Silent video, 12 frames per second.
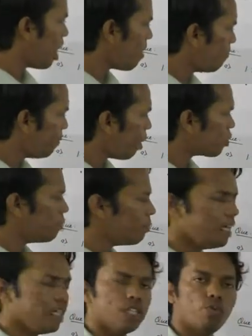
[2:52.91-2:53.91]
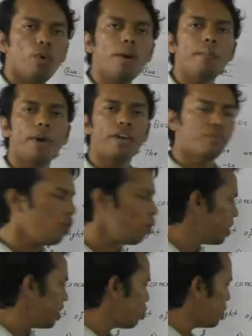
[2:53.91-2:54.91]
approximately this
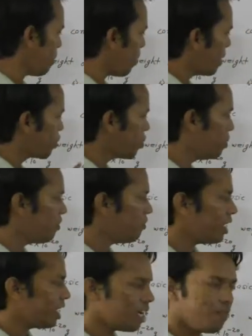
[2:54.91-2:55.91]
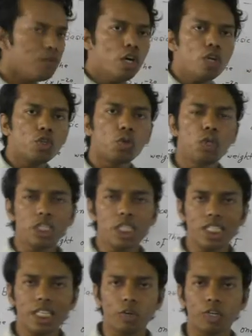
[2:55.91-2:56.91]
1.4 into 10 minus 21 gram. So this
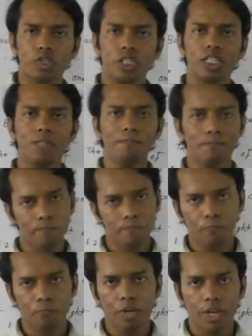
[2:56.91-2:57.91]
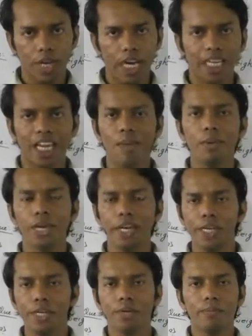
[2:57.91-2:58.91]
is the question that came in
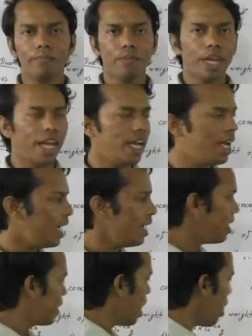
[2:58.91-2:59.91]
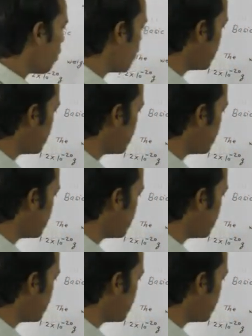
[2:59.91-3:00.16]
neat. And now we will